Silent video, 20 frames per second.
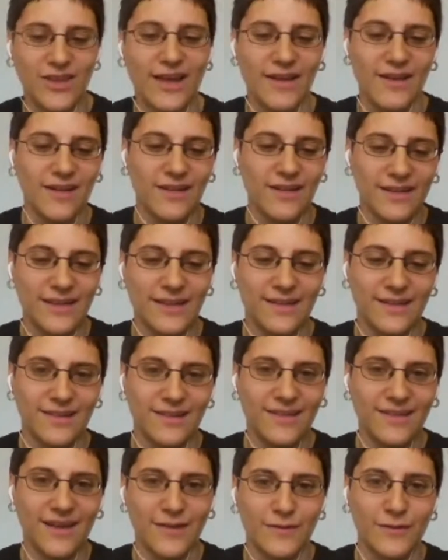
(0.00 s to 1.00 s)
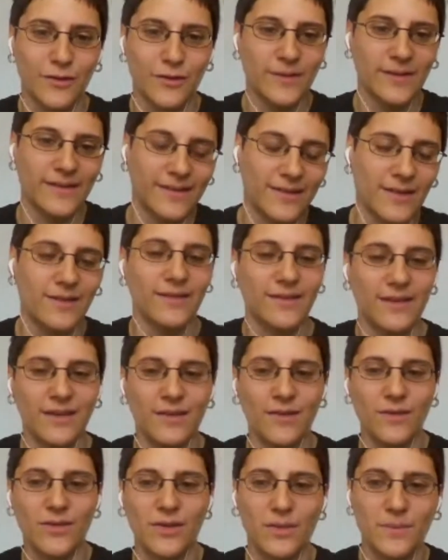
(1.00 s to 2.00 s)
channel and he's kind of always goes
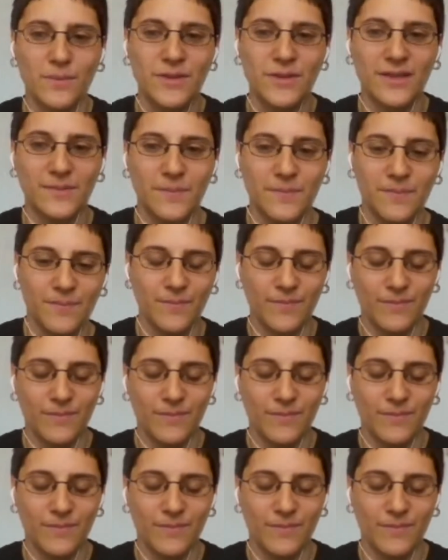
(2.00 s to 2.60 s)
to YouTube to